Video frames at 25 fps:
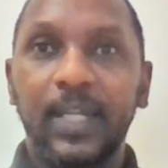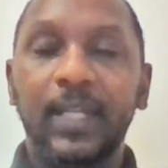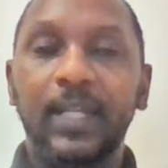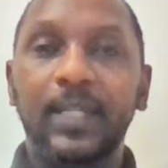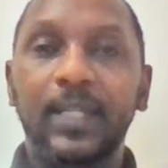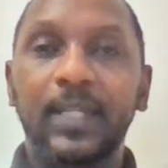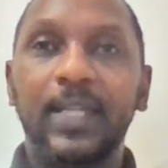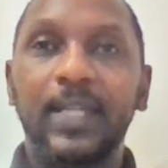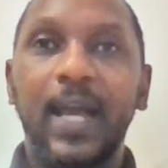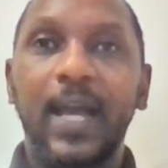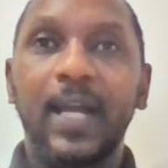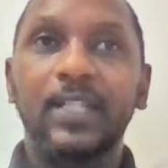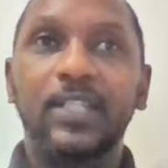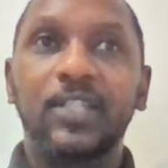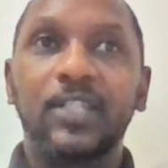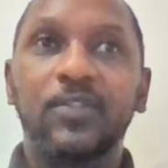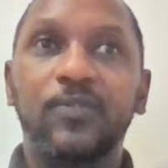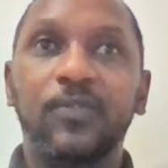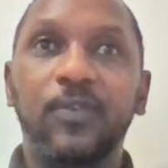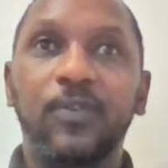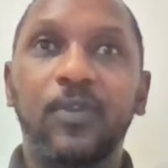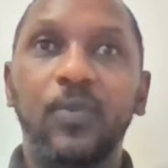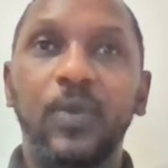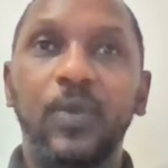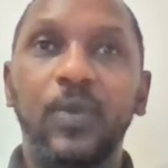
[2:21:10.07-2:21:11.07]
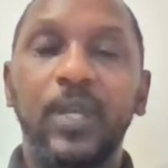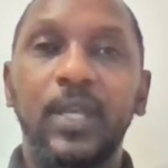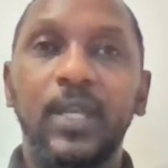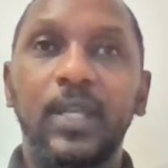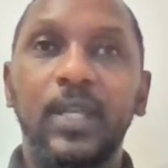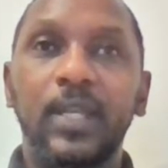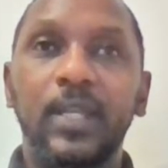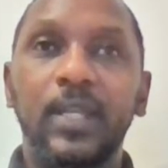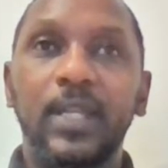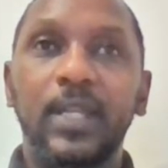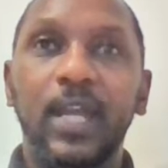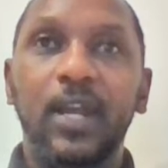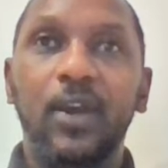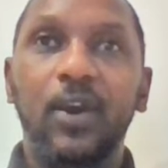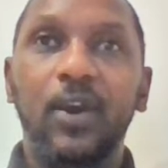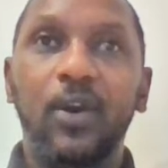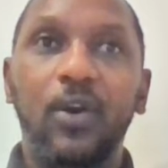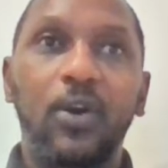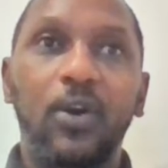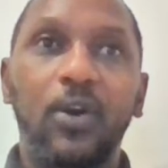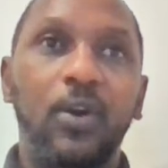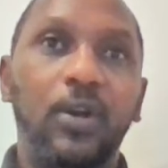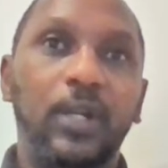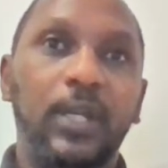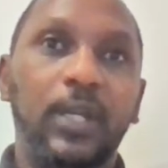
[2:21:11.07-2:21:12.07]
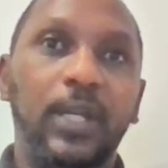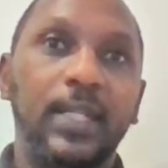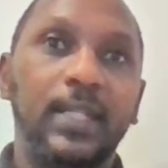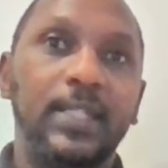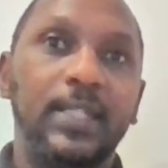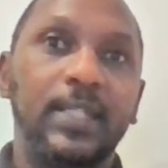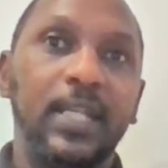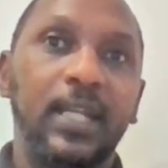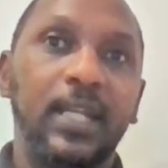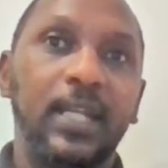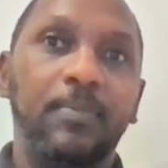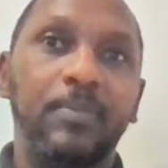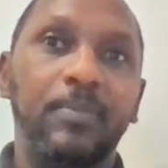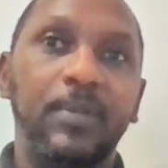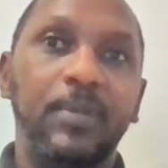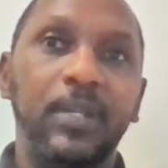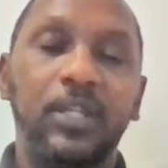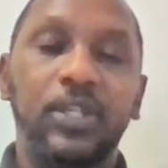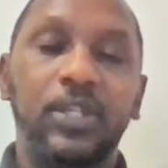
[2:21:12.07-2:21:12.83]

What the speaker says: Then dance for we, then hug, then take